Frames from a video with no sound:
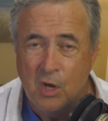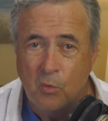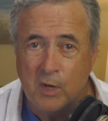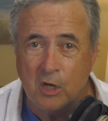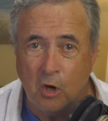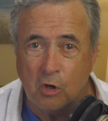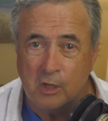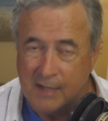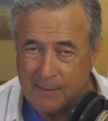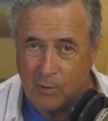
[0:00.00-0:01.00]
We can all
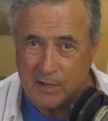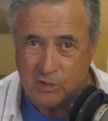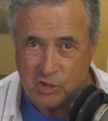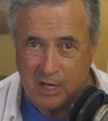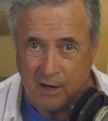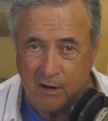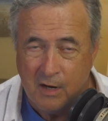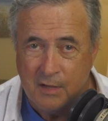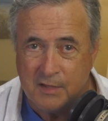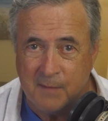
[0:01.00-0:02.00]
collaborate and share
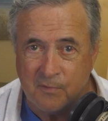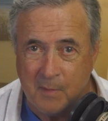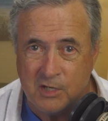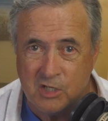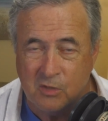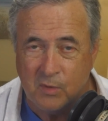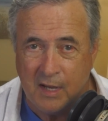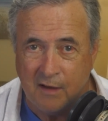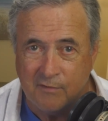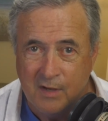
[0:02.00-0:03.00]
the information that we
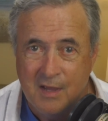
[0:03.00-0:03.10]
have.